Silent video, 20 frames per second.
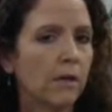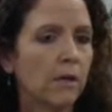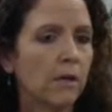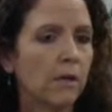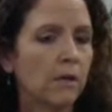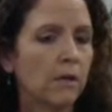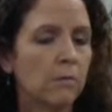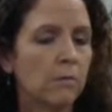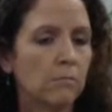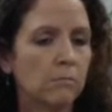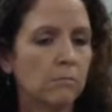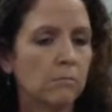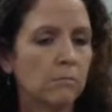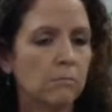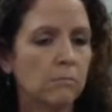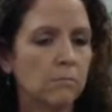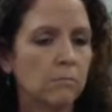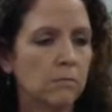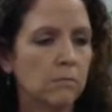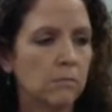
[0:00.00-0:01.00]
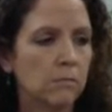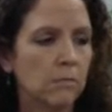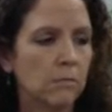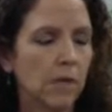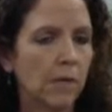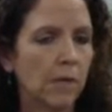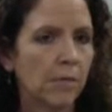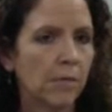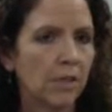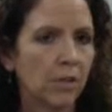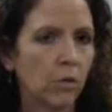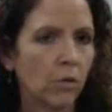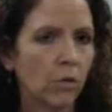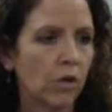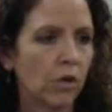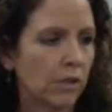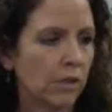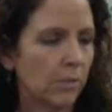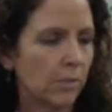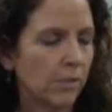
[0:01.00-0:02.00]
I'm ignoring
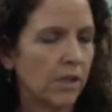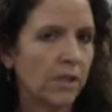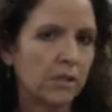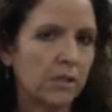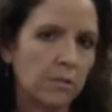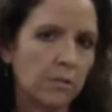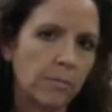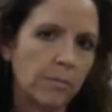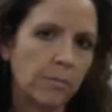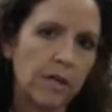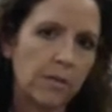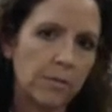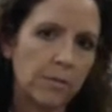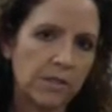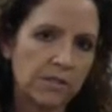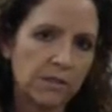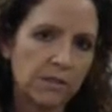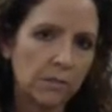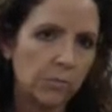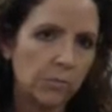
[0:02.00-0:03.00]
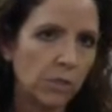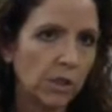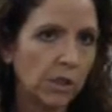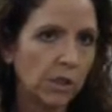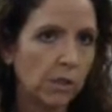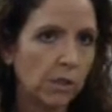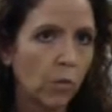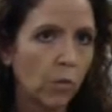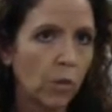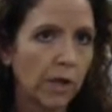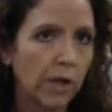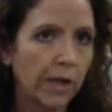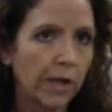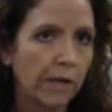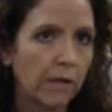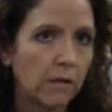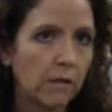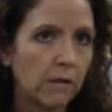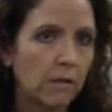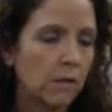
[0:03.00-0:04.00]
it. But on the bottom, it's completely white.
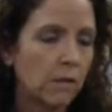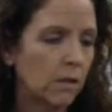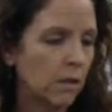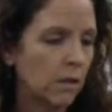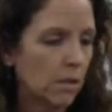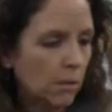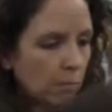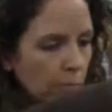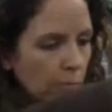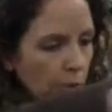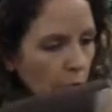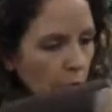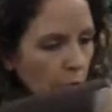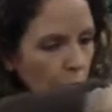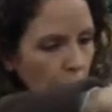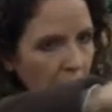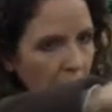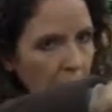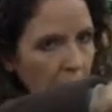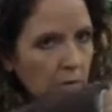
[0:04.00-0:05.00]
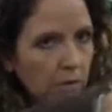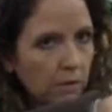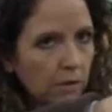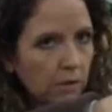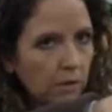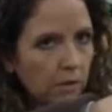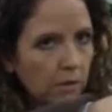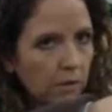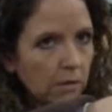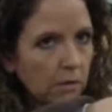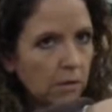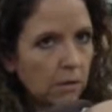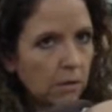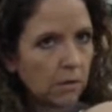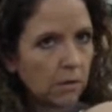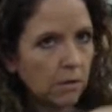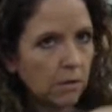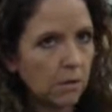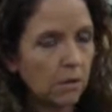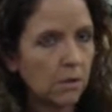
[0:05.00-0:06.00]
But around it,
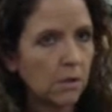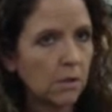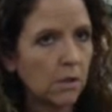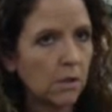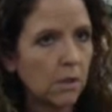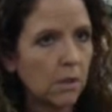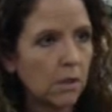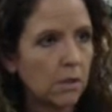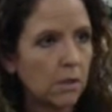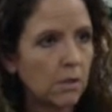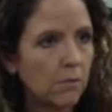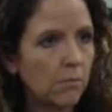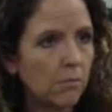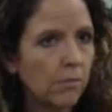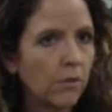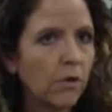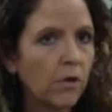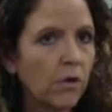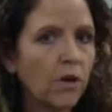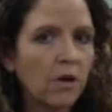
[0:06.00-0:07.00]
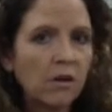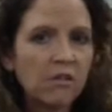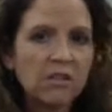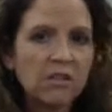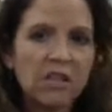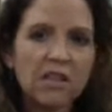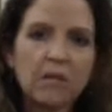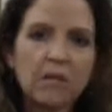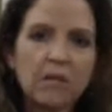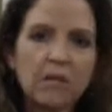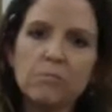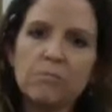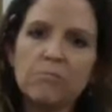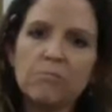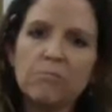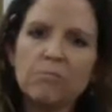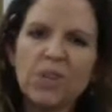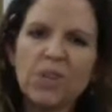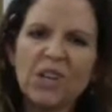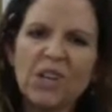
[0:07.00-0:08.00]
there are kind of
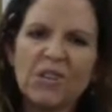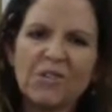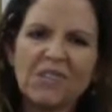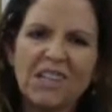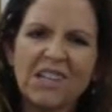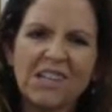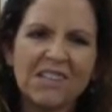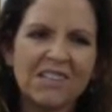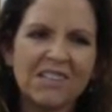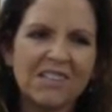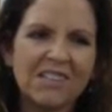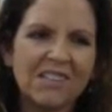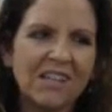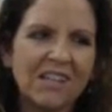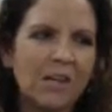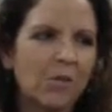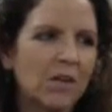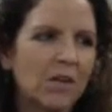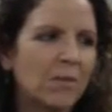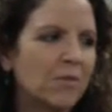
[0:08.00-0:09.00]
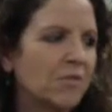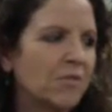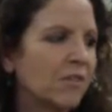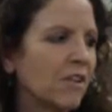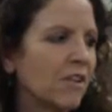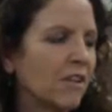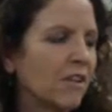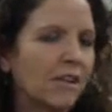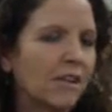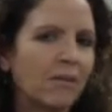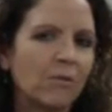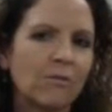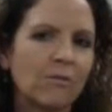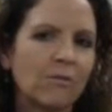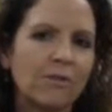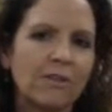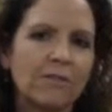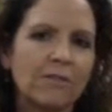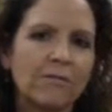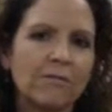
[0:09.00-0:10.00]
brown, like, I would almost call it like
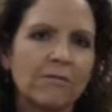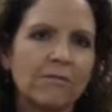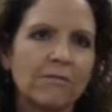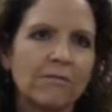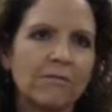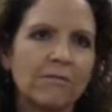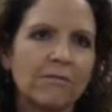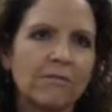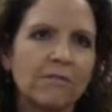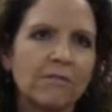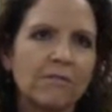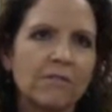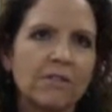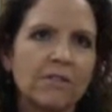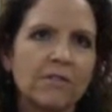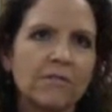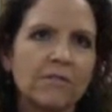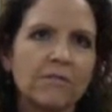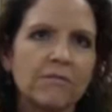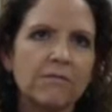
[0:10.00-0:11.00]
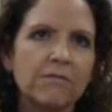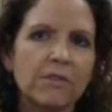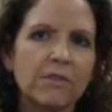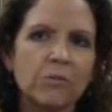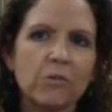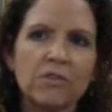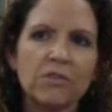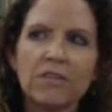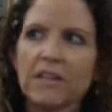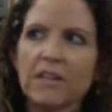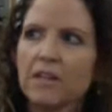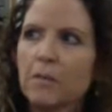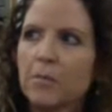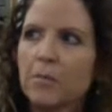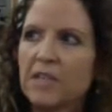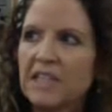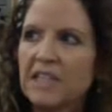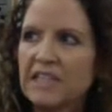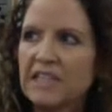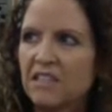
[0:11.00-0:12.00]
if it was like a
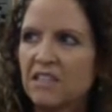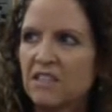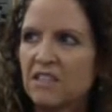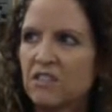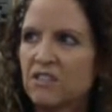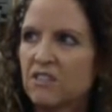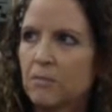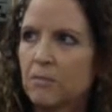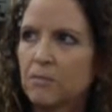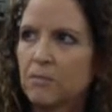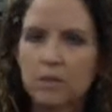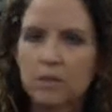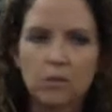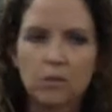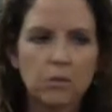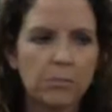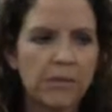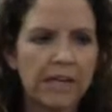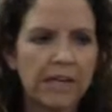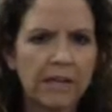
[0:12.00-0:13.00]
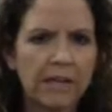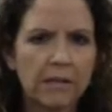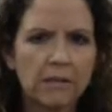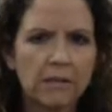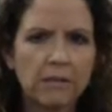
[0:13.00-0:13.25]
banana or something on bad.